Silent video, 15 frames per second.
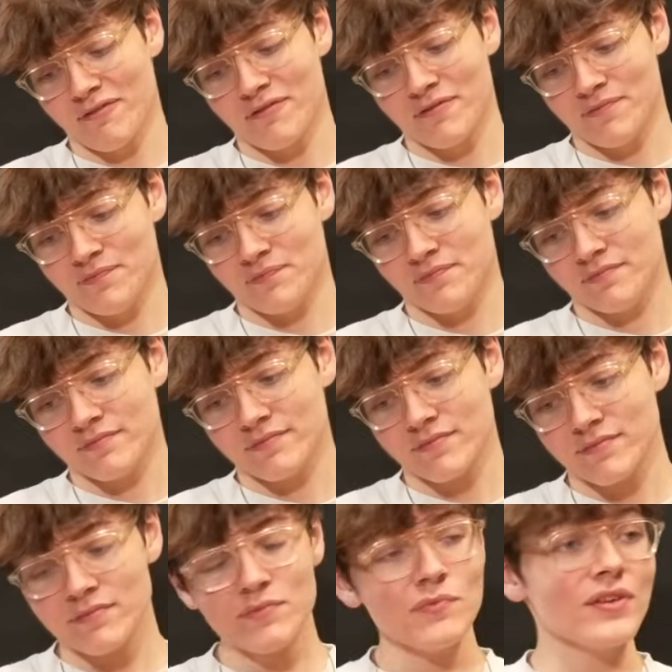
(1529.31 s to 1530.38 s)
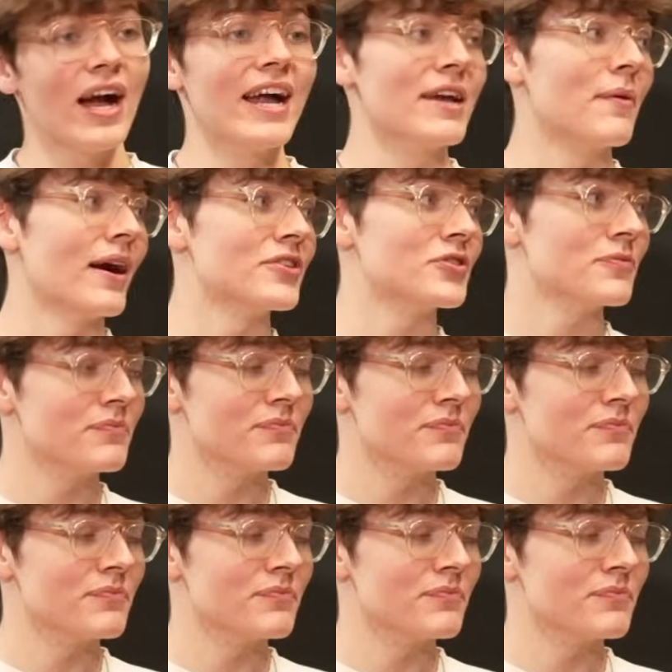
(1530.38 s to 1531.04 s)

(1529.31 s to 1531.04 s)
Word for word: Okay. Okay, I got it. Anyways,